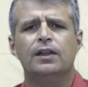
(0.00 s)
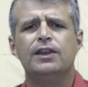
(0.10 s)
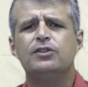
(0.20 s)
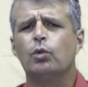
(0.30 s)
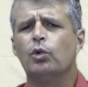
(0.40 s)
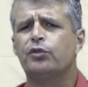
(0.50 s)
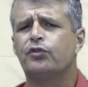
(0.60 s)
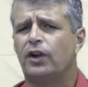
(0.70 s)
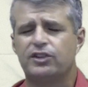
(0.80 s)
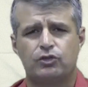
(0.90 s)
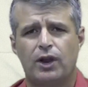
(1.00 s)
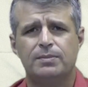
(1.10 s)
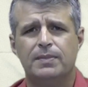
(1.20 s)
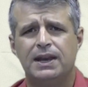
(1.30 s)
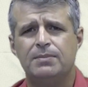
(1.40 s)
These rules
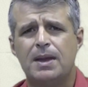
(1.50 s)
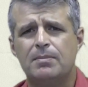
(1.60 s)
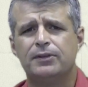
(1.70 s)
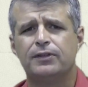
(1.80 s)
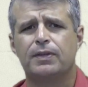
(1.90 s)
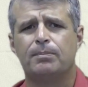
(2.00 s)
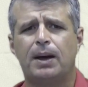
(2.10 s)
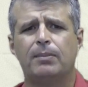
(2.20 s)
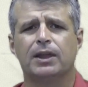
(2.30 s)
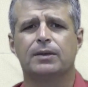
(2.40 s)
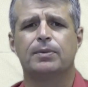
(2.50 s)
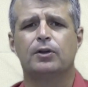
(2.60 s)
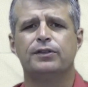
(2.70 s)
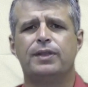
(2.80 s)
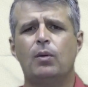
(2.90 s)
frustrate many members of the public
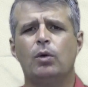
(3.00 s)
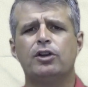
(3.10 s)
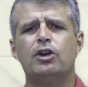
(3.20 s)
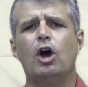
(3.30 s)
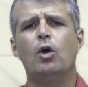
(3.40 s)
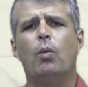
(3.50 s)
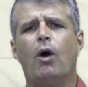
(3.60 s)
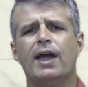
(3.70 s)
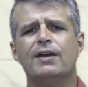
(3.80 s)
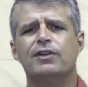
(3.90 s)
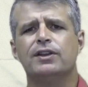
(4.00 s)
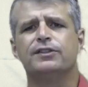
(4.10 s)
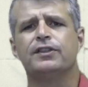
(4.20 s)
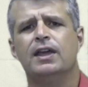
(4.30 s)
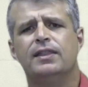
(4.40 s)
because they want to know why
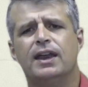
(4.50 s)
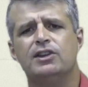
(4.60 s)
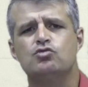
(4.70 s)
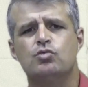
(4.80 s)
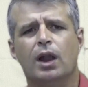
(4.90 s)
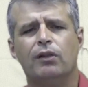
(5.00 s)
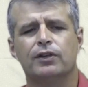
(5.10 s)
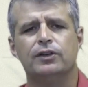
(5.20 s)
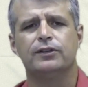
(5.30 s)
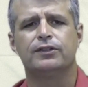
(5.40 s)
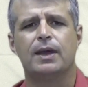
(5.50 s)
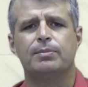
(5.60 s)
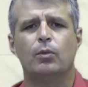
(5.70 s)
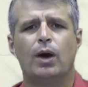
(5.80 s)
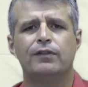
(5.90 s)
evidence that is relevant is
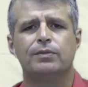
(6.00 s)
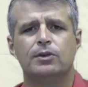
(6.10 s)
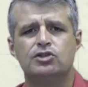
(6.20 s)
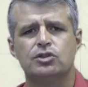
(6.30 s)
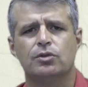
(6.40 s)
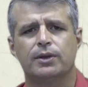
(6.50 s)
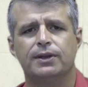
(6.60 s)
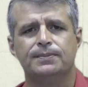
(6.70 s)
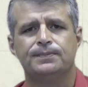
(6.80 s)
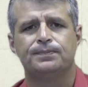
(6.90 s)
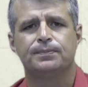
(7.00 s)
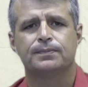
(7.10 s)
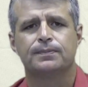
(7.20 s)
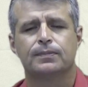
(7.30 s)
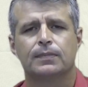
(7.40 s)
kept away from the jury.
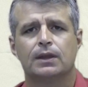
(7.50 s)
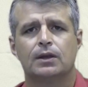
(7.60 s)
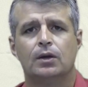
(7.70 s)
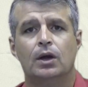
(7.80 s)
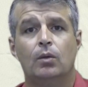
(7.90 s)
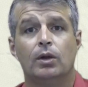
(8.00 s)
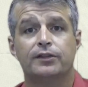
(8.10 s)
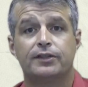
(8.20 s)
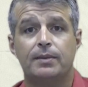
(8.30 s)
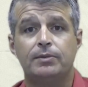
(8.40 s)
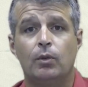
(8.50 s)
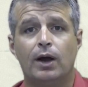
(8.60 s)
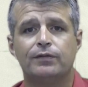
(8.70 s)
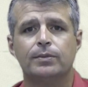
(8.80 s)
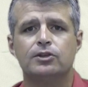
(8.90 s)
Well, it's kept away
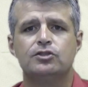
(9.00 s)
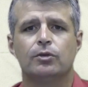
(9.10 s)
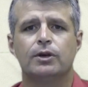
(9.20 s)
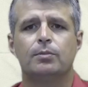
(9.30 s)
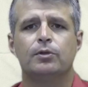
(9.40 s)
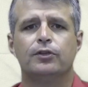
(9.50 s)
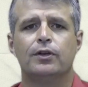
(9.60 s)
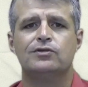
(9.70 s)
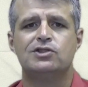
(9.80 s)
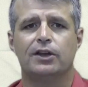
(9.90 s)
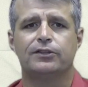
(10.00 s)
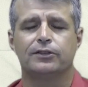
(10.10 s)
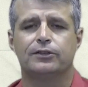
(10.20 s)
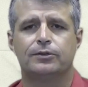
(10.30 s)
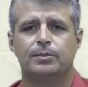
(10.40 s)
from the jury to preserve
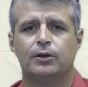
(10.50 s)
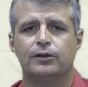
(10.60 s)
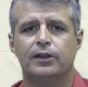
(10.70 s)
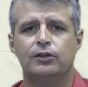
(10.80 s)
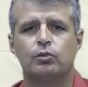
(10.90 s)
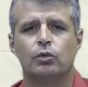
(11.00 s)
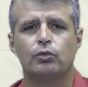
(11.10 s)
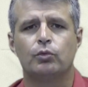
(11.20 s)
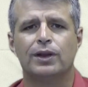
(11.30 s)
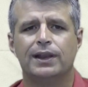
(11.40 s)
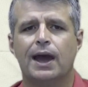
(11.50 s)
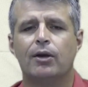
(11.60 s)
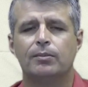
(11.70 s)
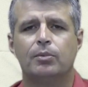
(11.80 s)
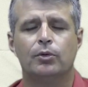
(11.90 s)
justice because these rules really are
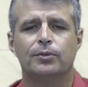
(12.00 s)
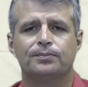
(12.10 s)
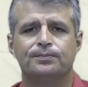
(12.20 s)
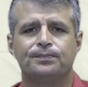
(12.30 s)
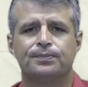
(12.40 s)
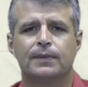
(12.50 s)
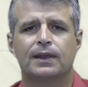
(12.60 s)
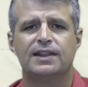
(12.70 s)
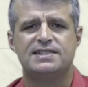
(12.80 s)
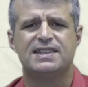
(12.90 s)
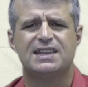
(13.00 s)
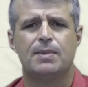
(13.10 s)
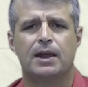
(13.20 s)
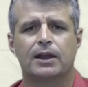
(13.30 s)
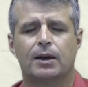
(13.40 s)
important. Let's think
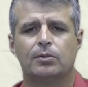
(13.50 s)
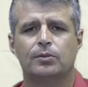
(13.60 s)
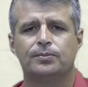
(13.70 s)
about a couple.